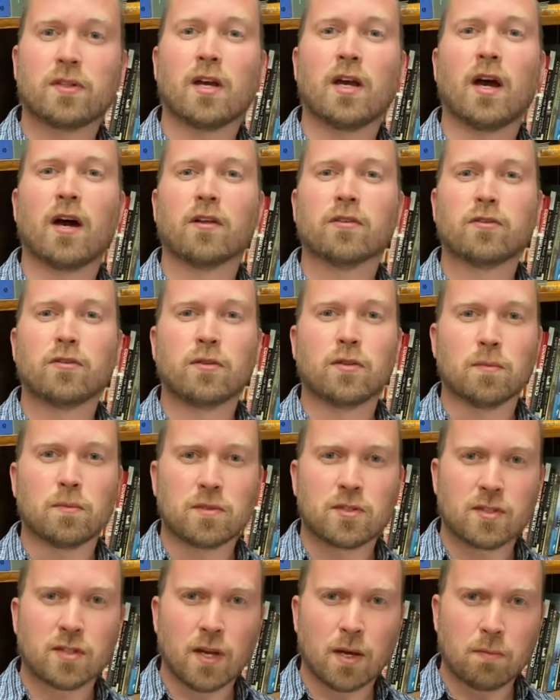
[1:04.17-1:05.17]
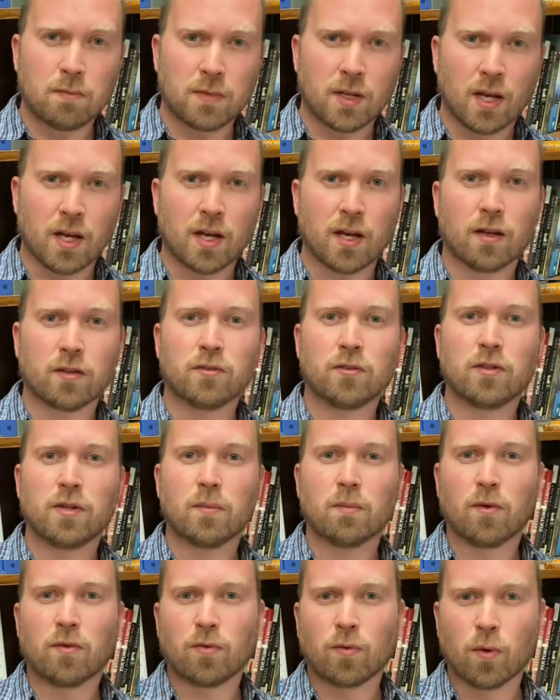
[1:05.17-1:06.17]
I'll do them someday, I'll do
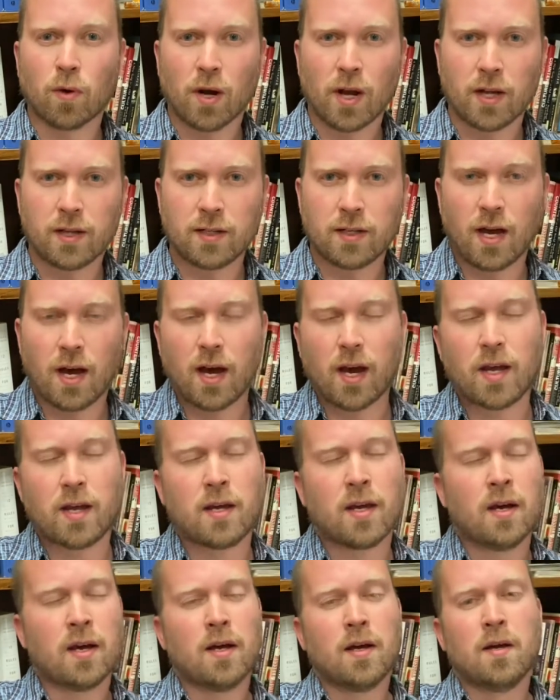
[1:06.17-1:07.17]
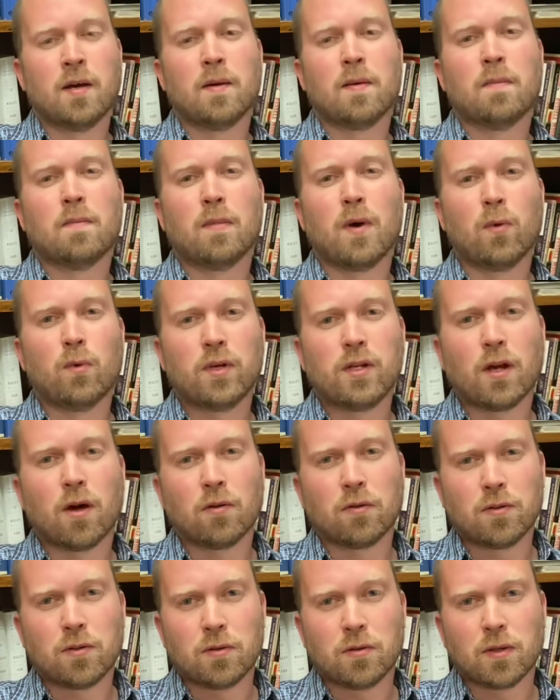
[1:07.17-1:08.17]
them before I die, but we
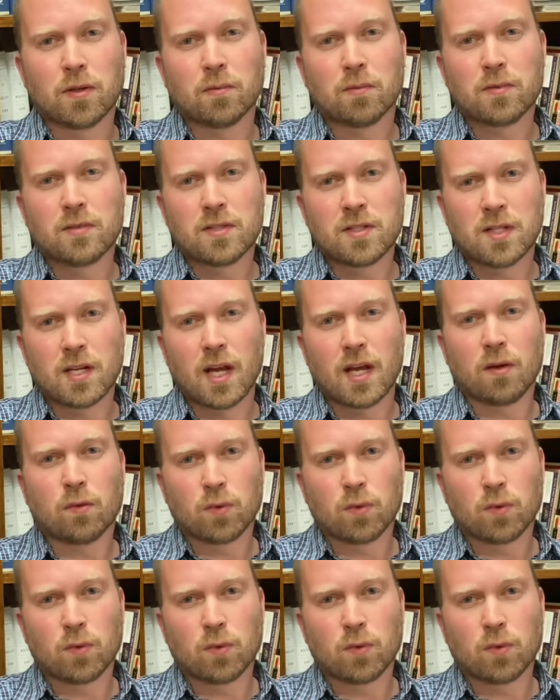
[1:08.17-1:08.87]
don't do them today.